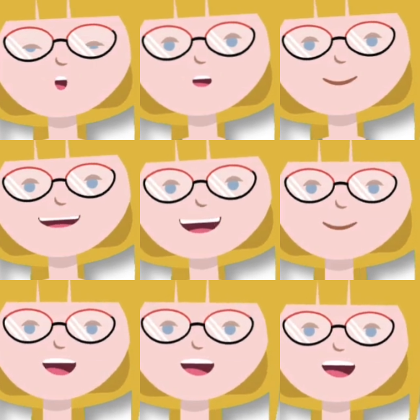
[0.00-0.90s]
of T
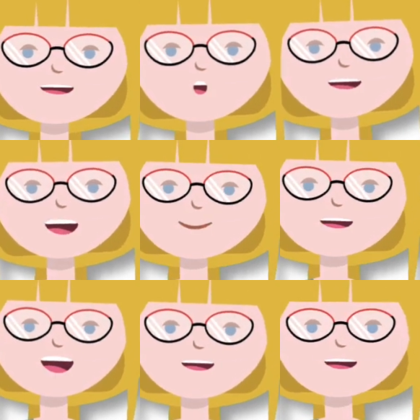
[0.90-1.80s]
cell co
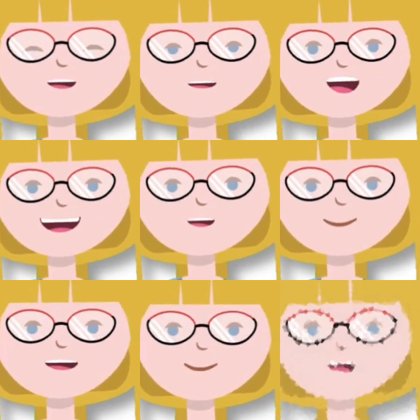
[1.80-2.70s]
stimulation. Whenever